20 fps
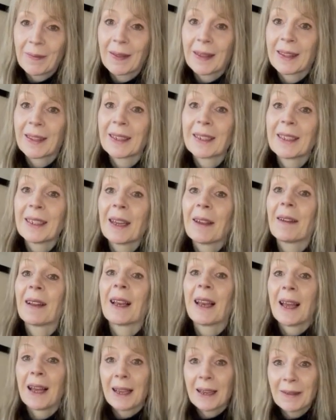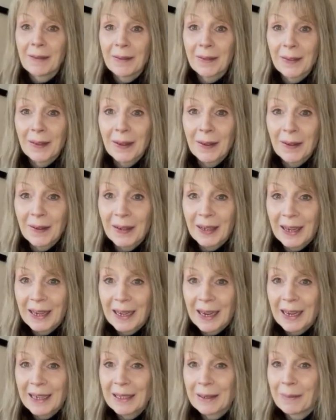there's now a live online
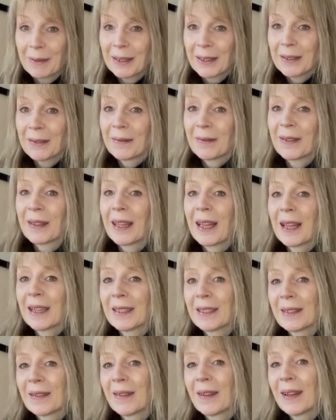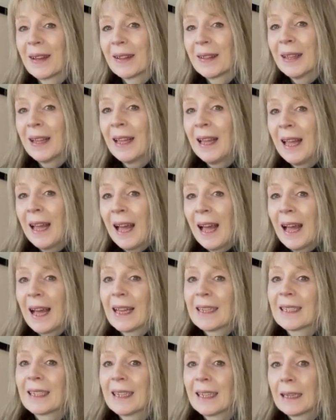exhibition for that. So I'll
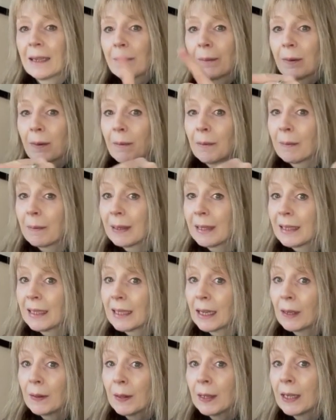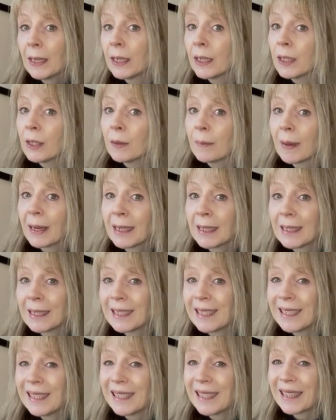add a link probably down here. You might
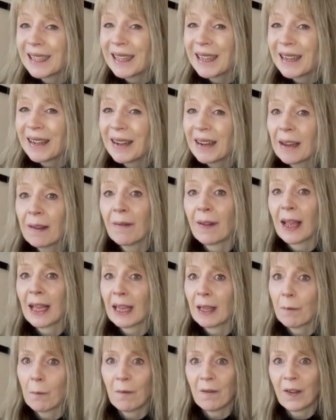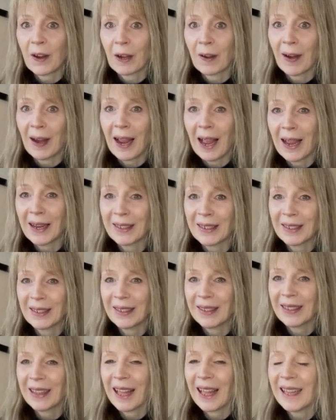see it there if I can figure out how to
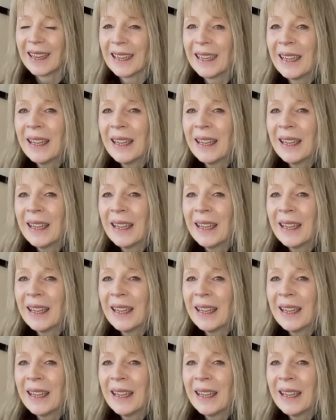do that.